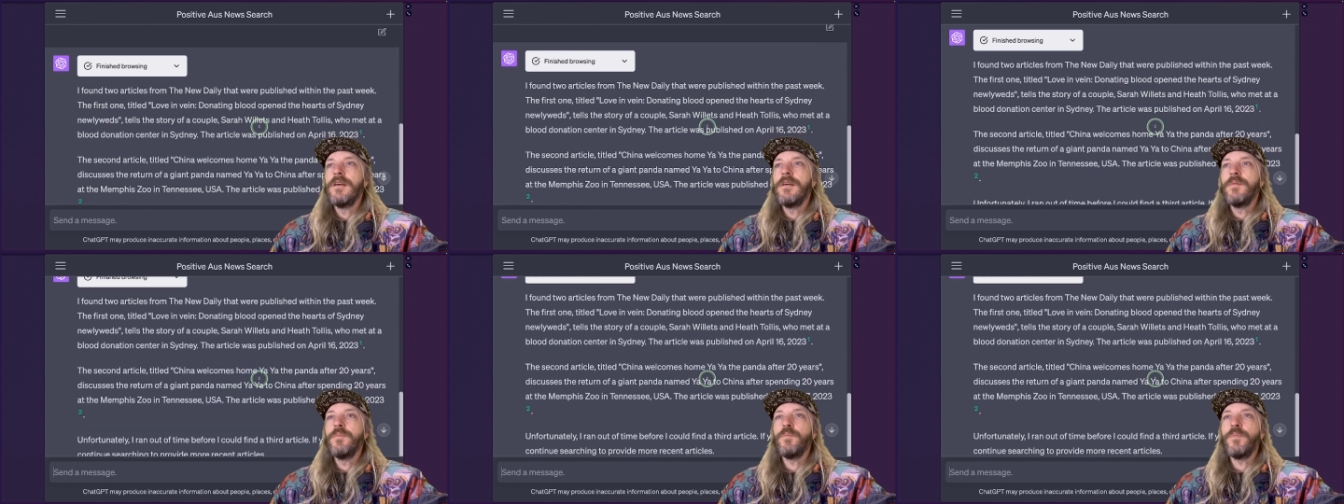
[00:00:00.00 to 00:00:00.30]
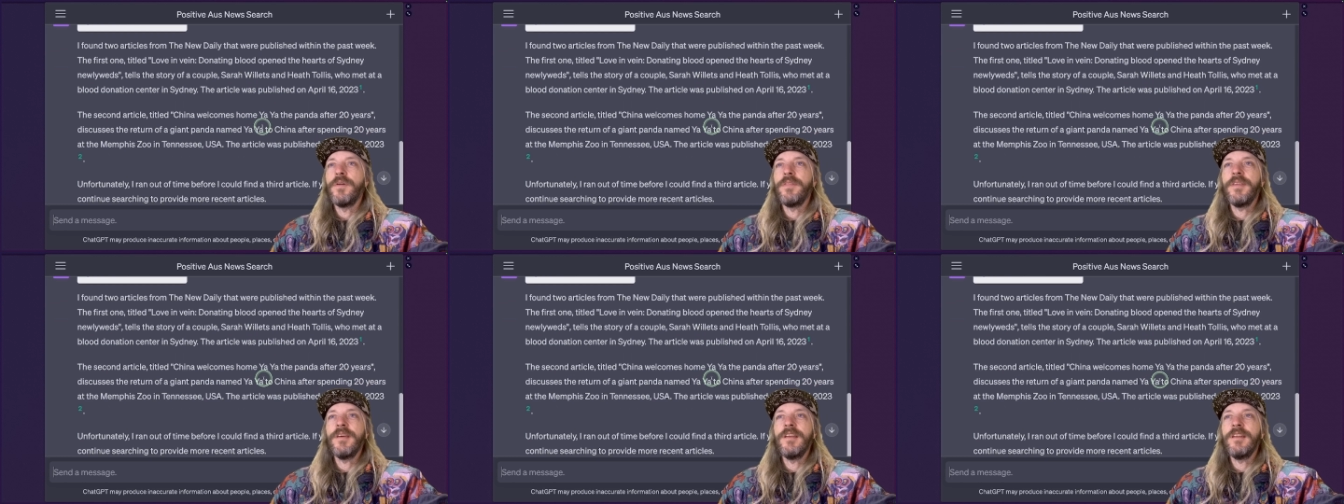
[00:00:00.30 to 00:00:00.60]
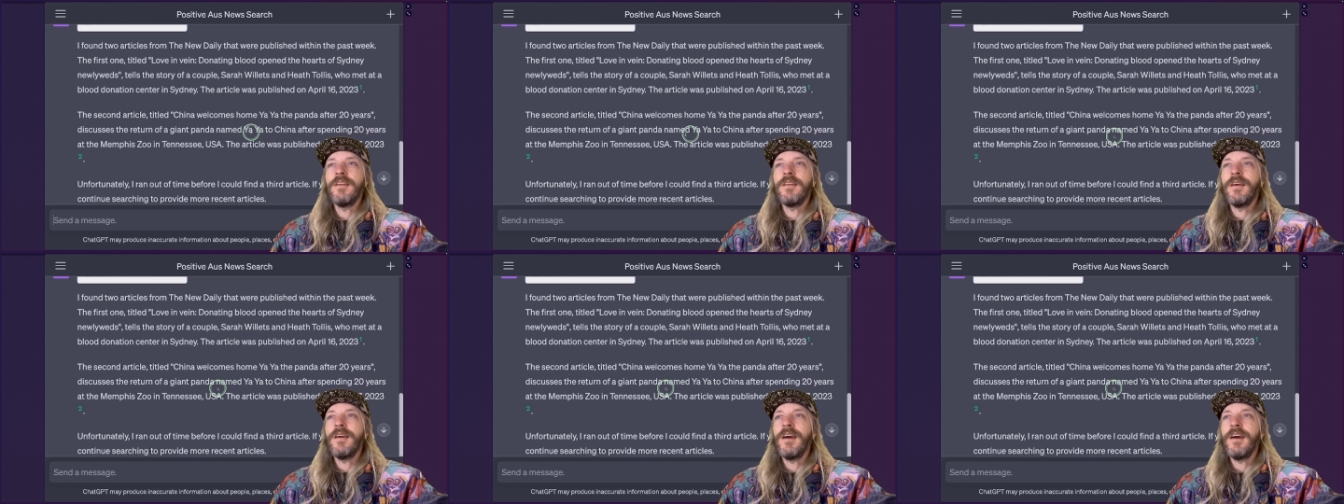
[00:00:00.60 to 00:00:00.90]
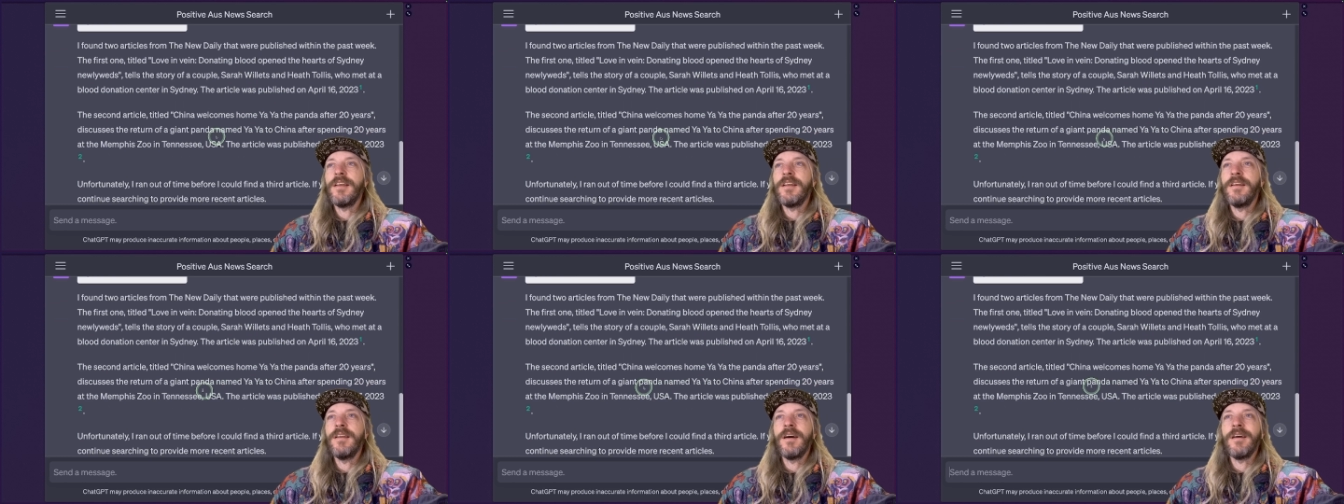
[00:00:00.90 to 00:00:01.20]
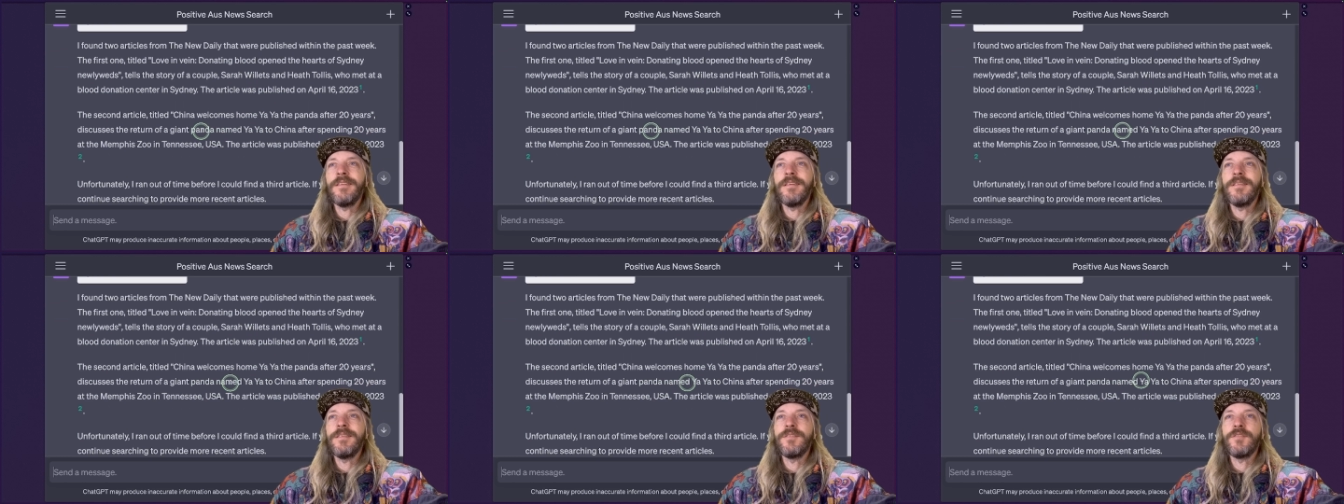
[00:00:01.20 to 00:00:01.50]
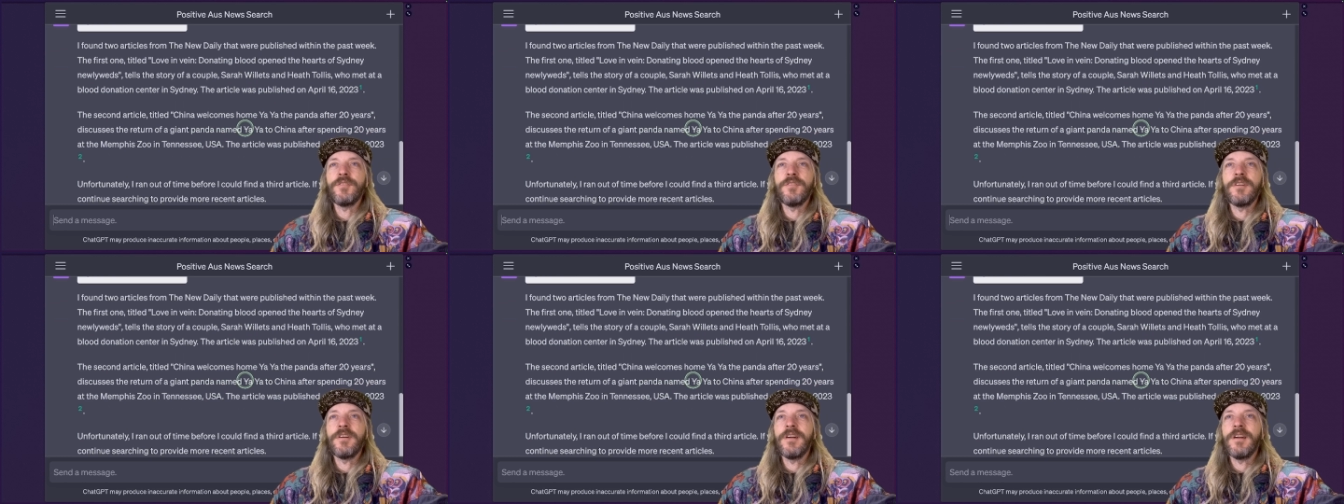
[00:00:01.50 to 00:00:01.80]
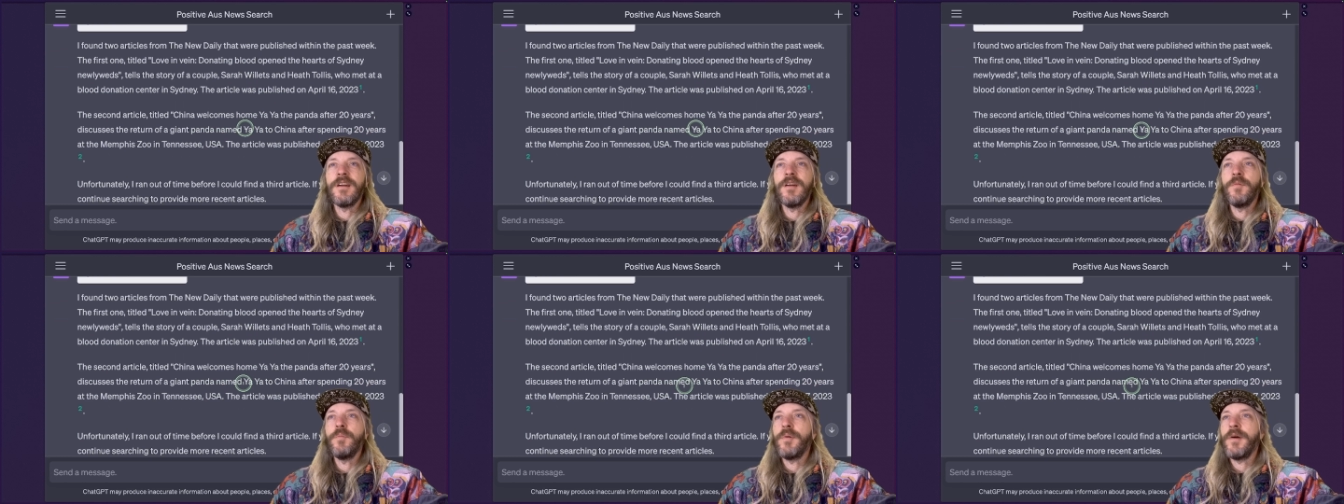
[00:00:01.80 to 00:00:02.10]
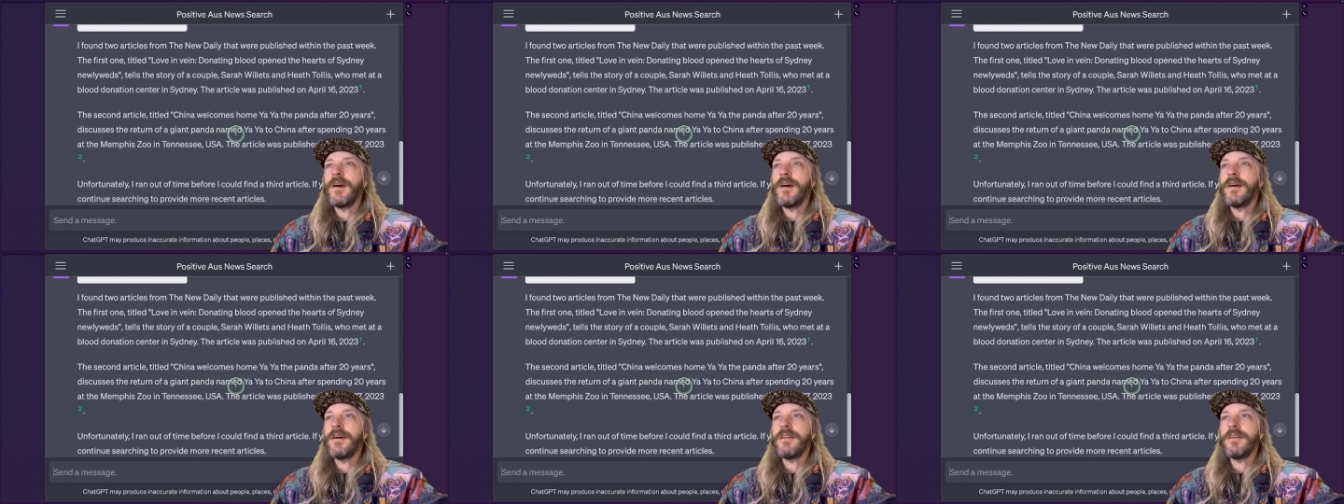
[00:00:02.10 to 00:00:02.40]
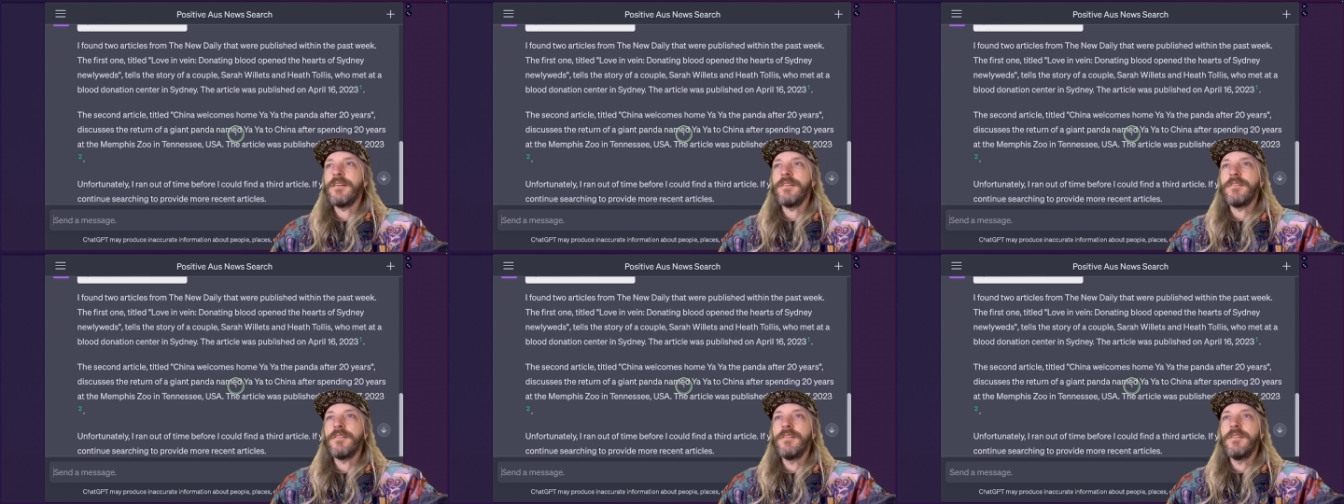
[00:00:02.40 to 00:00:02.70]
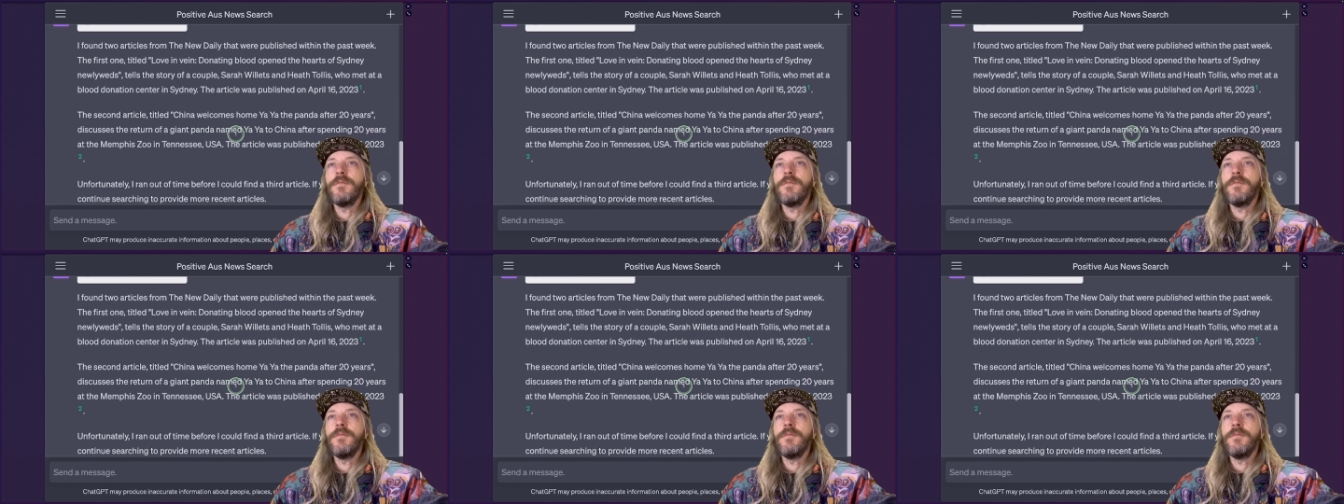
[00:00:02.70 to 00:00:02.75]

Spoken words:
But then it had another story about a